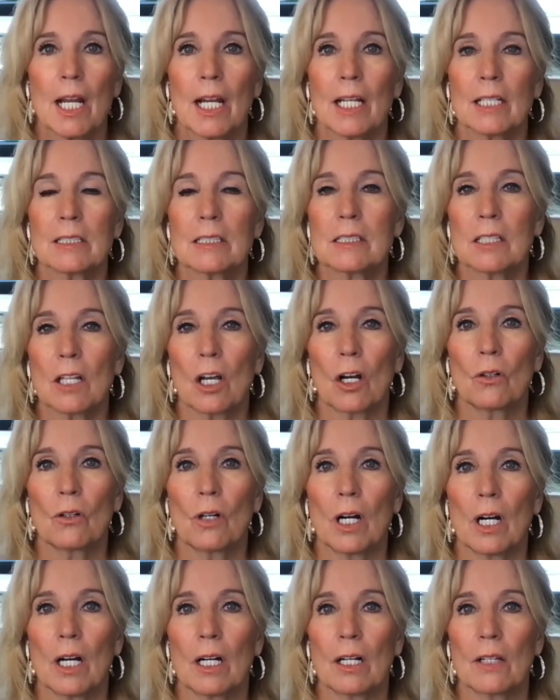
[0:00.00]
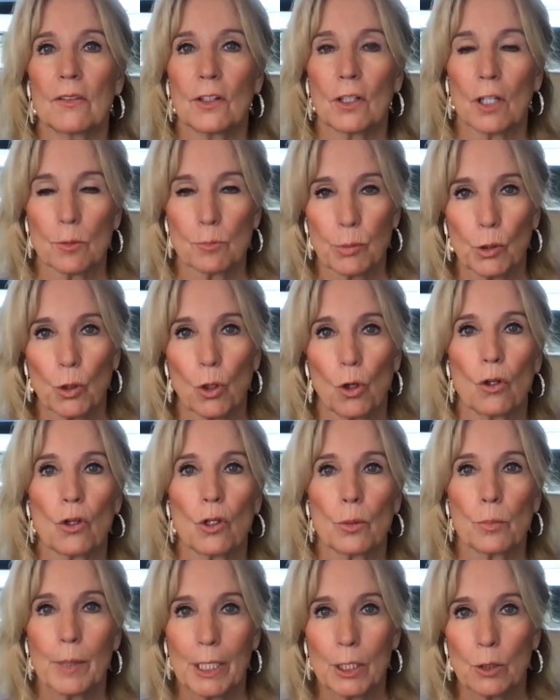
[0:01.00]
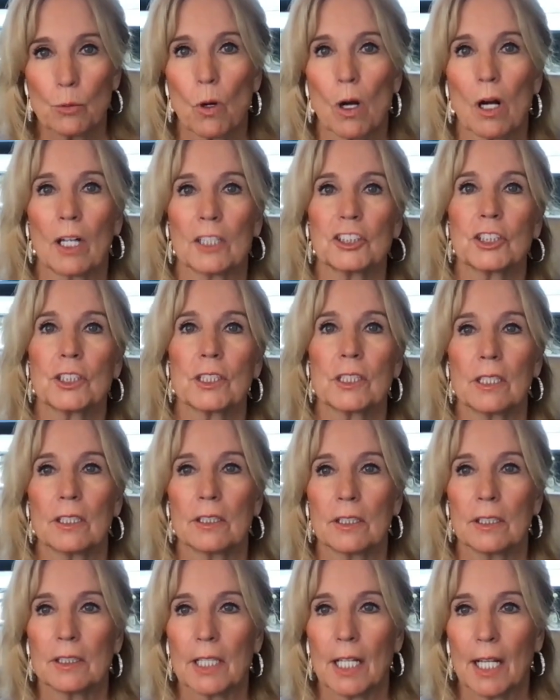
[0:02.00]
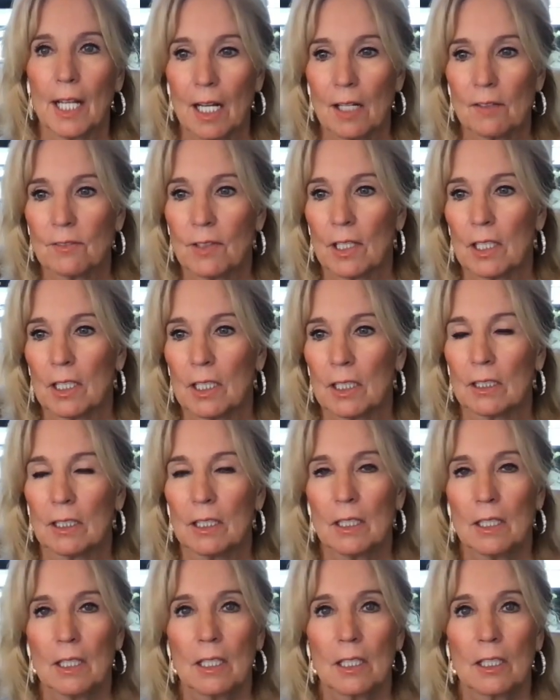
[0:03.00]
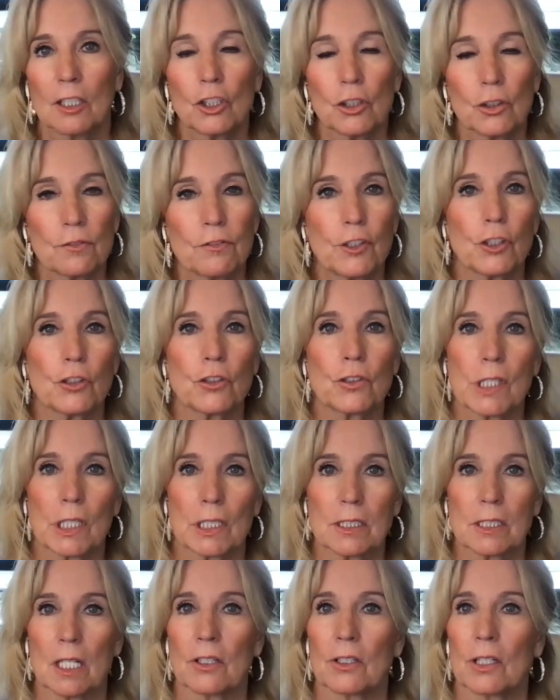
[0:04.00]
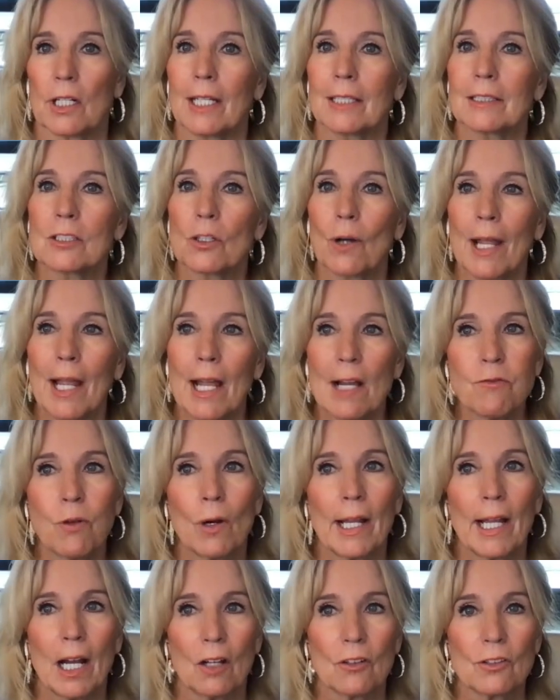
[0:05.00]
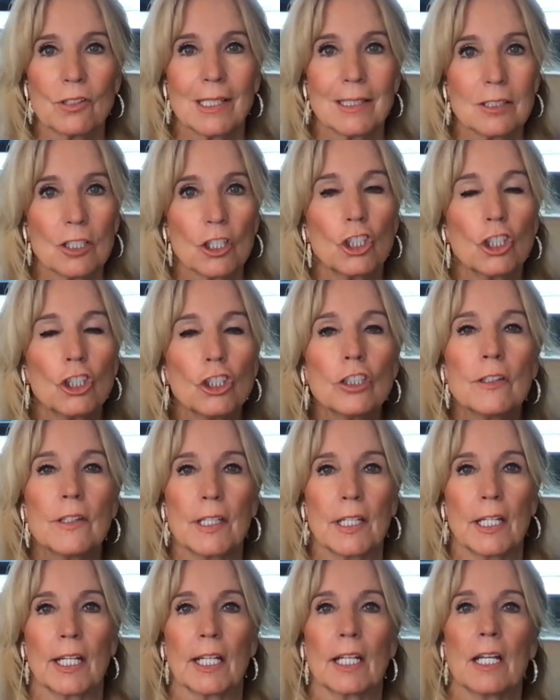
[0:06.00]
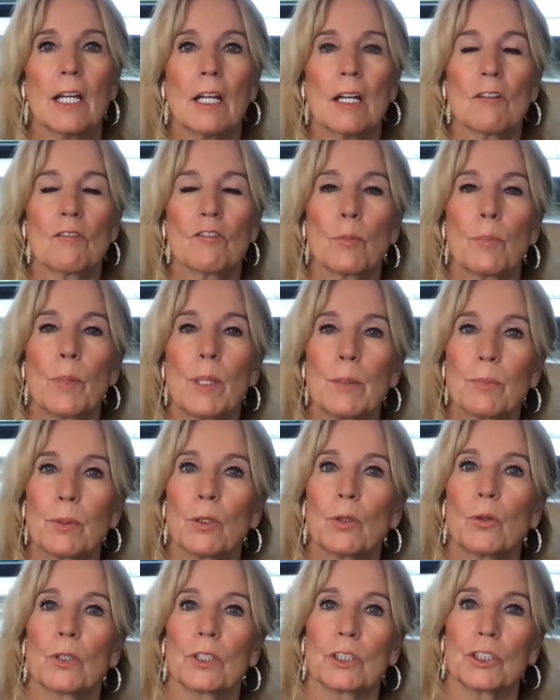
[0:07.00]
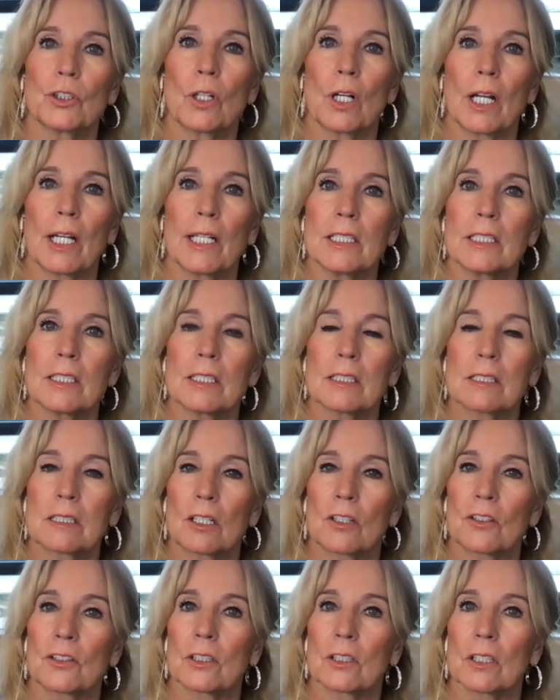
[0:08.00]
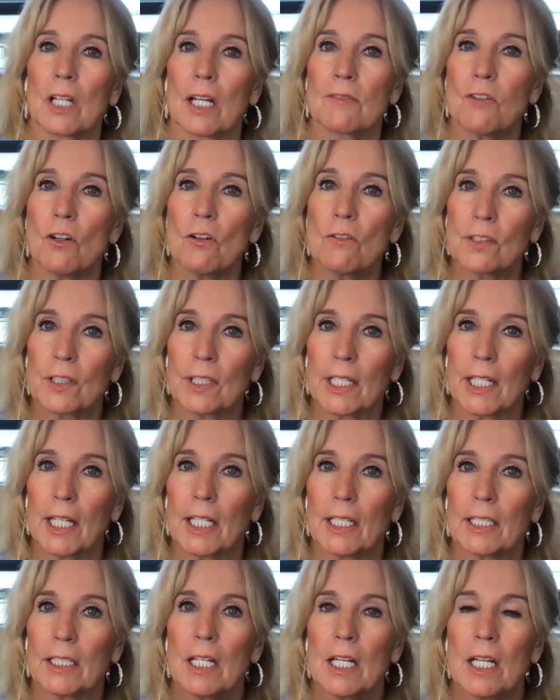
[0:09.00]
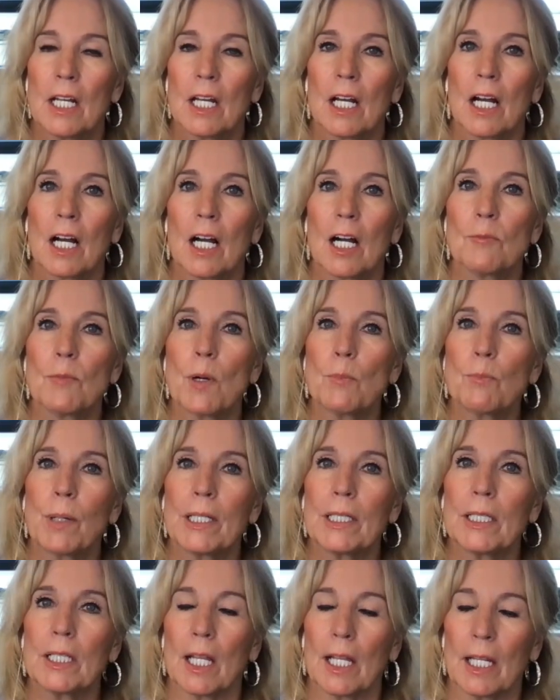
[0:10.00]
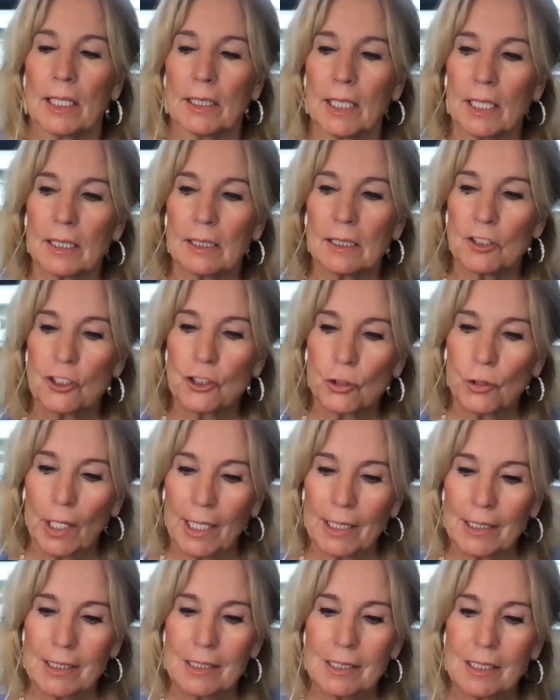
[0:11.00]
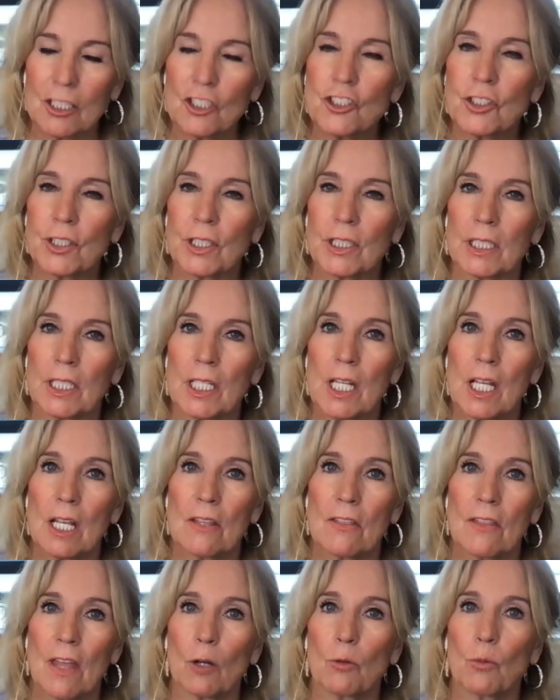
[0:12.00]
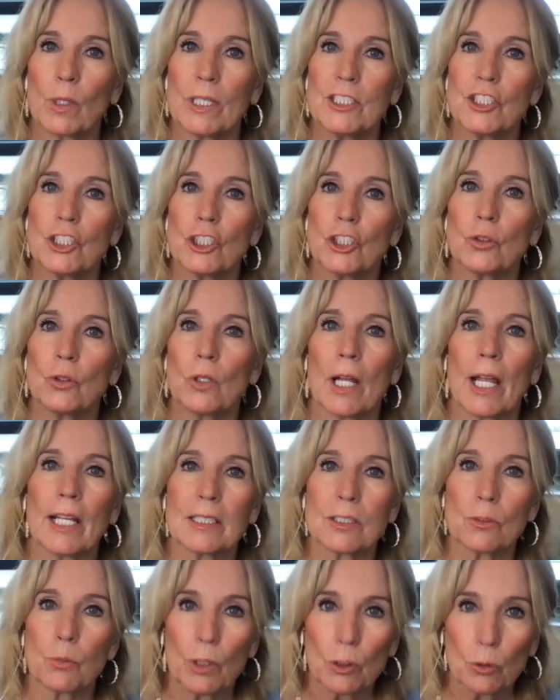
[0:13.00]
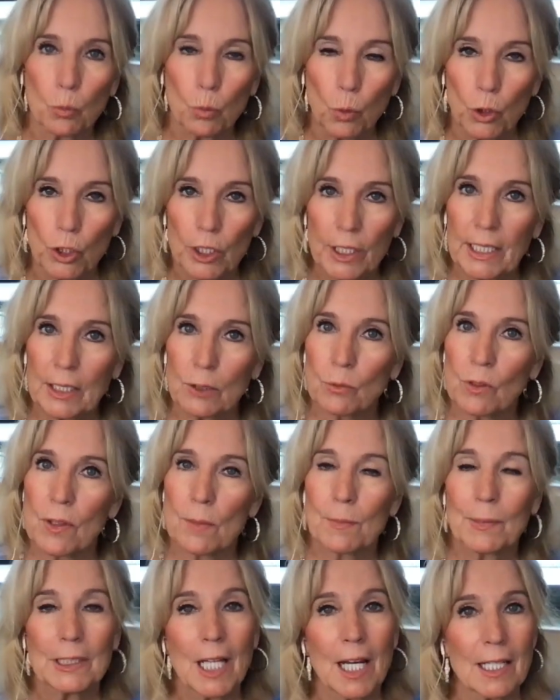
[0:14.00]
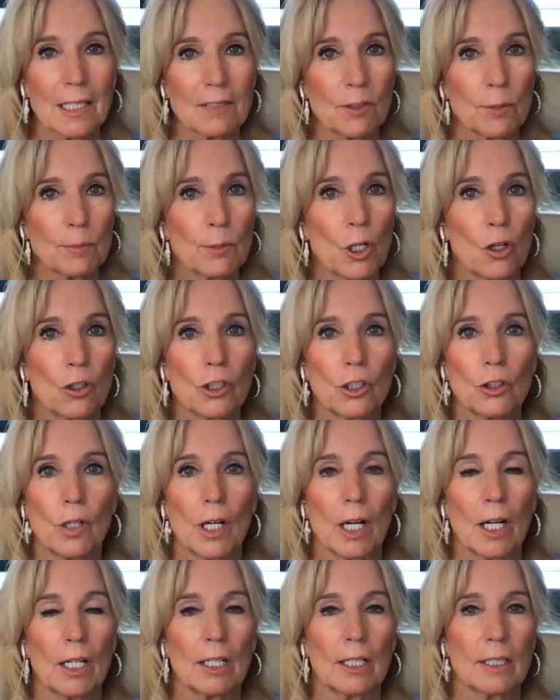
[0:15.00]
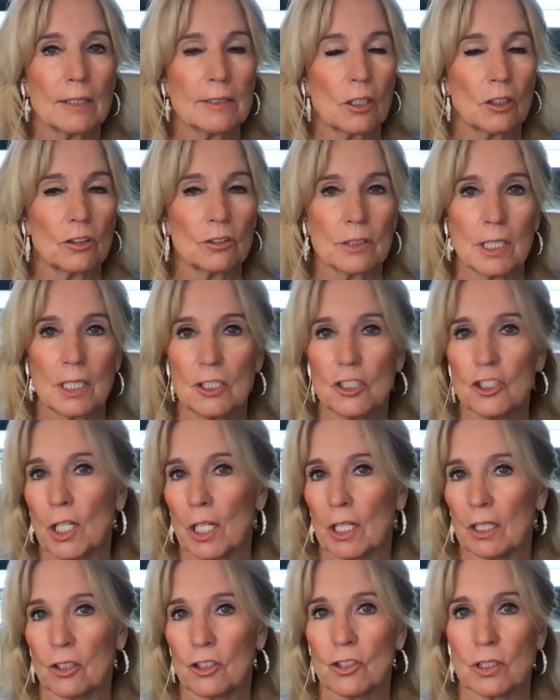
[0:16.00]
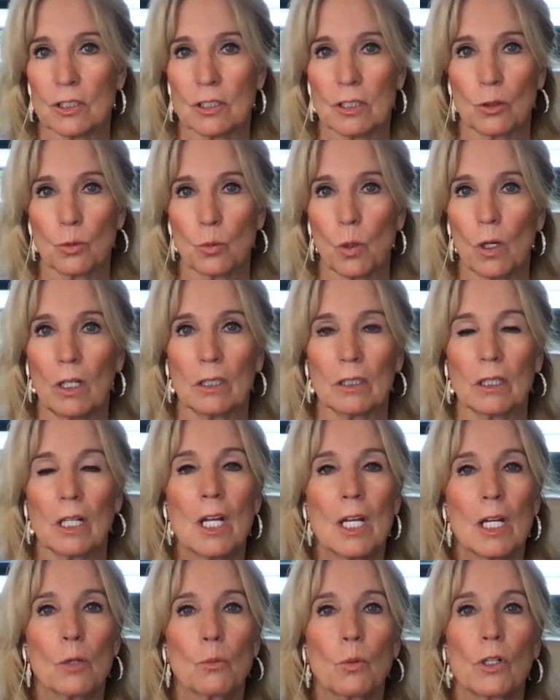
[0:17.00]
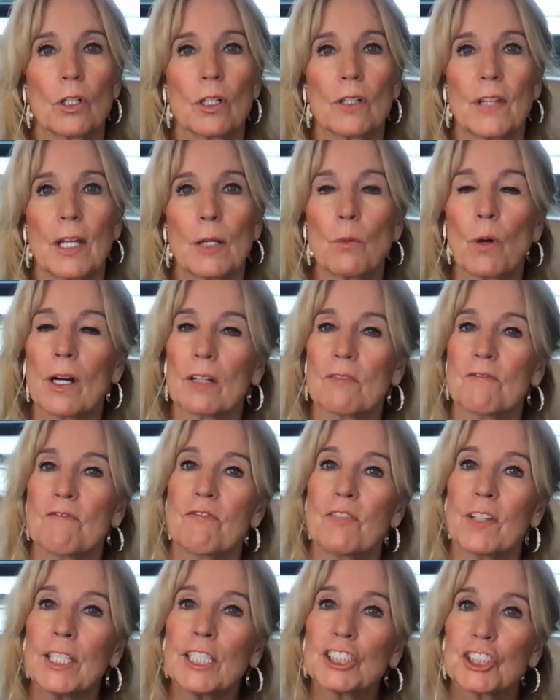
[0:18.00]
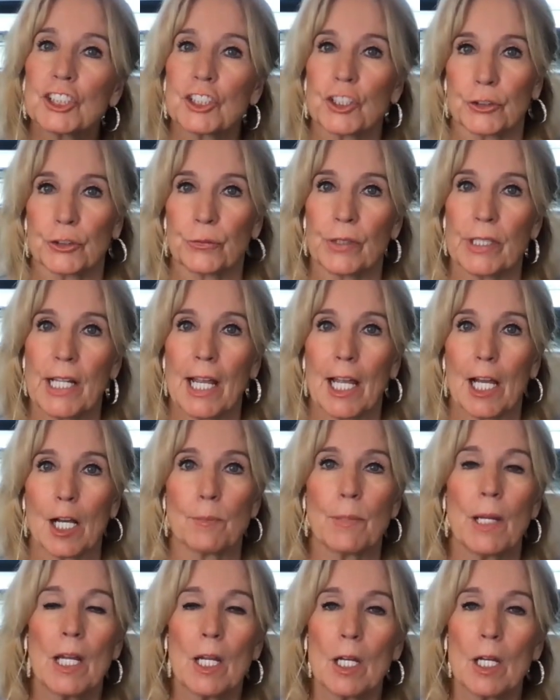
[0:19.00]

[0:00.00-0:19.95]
And so they're on parole. They're being watched. They have curfews, et cetera. And so a halfway house is a good thing for people who are trying to start their life over again. And then the transition that we do as we're working with them, a lot of them go to adult and teen challenges as well, where they want to finish their rehab.